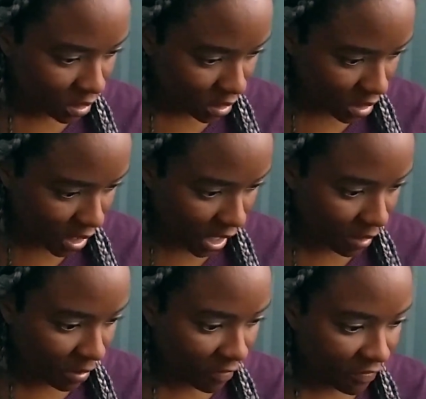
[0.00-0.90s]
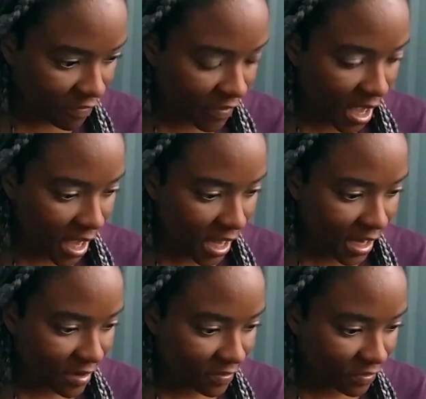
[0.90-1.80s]
yeah, about
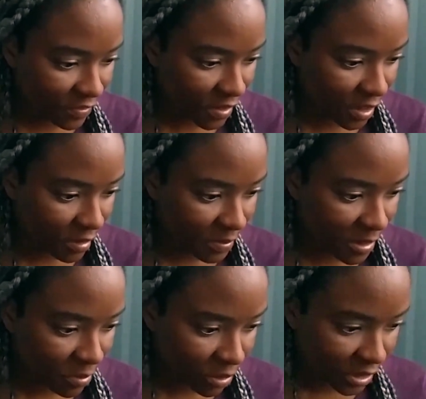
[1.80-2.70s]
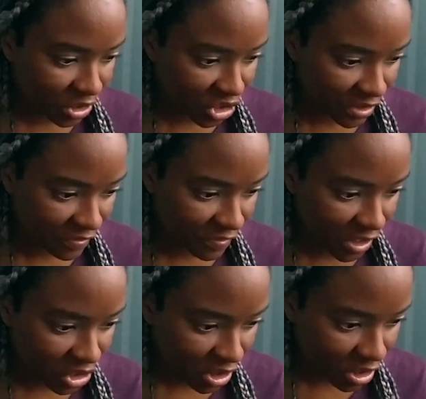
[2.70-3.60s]
5 people that she
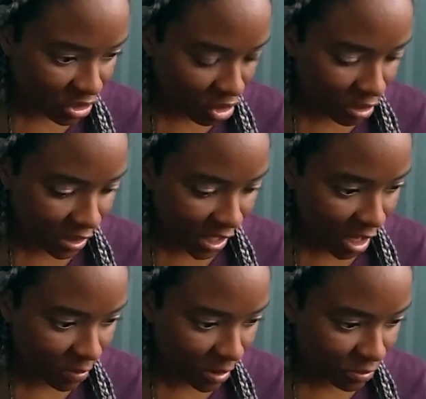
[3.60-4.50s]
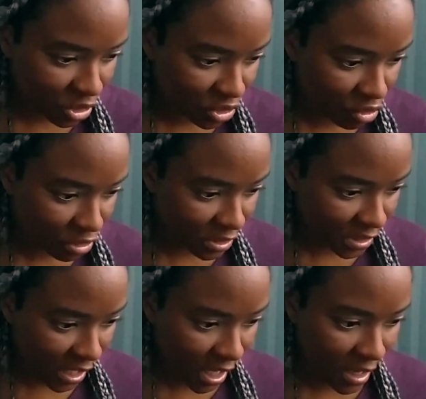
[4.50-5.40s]
features on the album. She's got
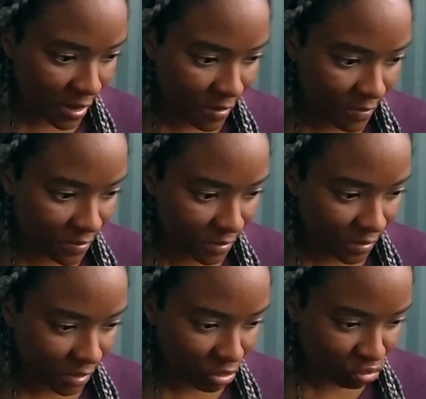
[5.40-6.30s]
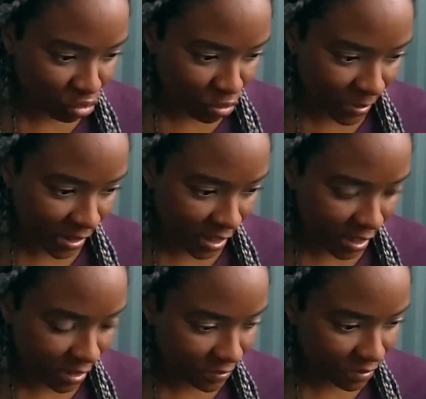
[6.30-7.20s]
Tim,
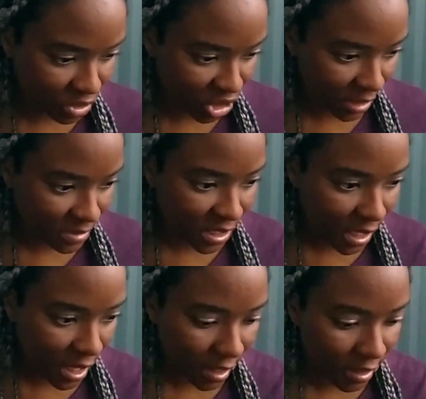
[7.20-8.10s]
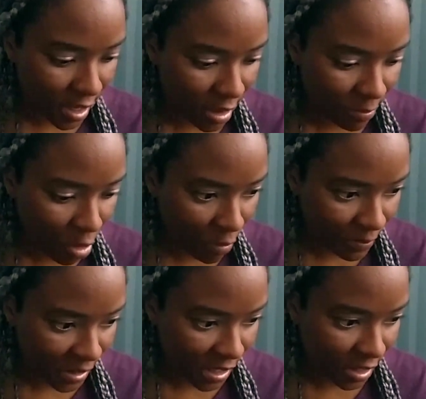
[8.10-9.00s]
Ruben, James Sakala,
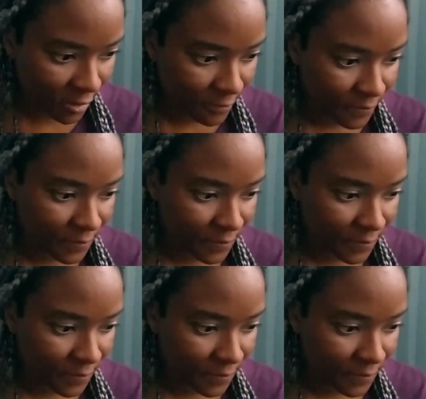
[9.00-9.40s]
Pompey,